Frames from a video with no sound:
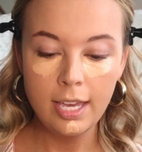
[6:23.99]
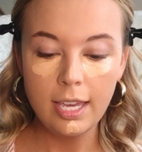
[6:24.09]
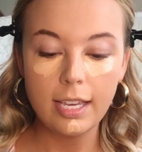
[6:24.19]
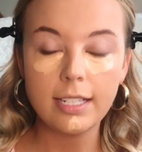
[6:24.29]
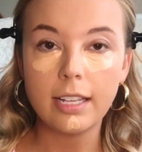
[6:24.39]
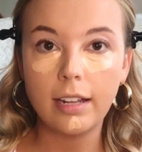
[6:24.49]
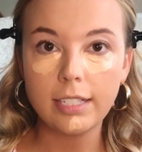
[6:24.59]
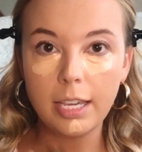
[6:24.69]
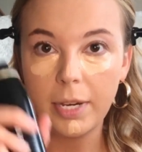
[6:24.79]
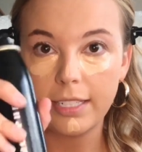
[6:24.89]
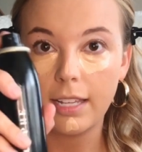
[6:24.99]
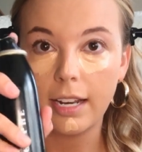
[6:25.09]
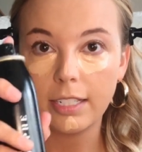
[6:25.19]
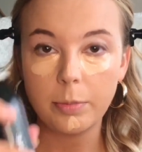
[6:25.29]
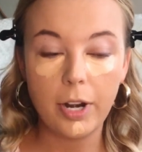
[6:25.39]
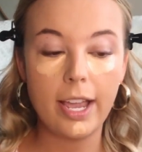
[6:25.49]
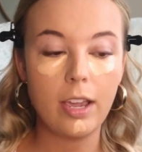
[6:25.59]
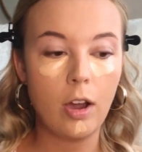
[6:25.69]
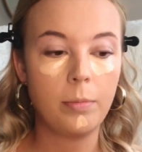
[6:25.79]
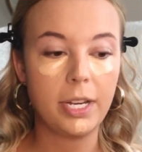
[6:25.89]
is I'll take my setting spray
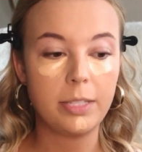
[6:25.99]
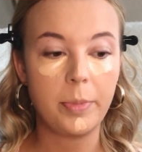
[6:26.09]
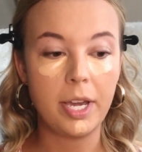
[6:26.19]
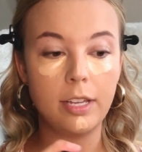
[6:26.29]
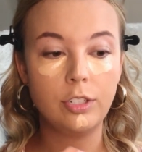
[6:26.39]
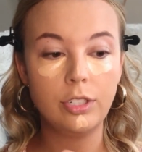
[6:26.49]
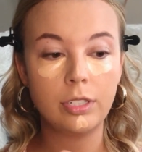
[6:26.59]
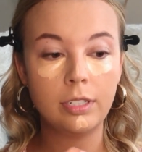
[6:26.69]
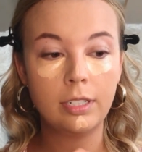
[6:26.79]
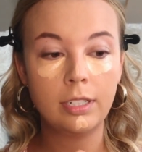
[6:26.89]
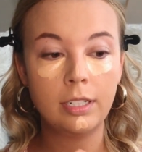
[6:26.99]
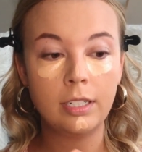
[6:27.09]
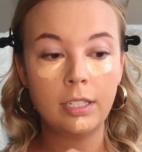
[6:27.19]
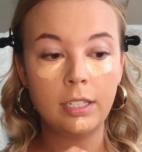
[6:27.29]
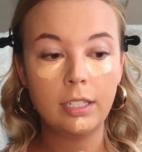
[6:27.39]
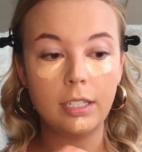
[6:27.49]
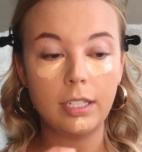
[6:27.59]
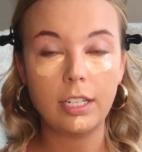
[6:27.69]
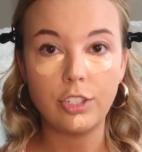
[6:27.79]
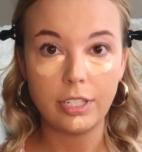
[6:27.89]
on my sponge
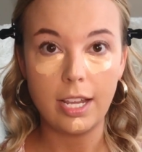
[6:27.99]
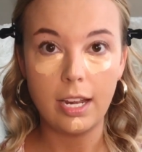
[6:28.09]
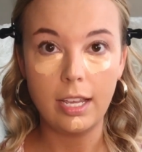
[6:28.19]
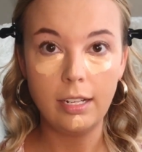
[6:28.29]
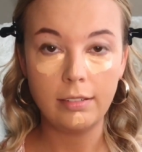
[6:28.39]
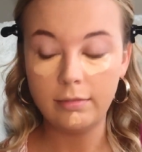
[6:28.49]
and just hit it.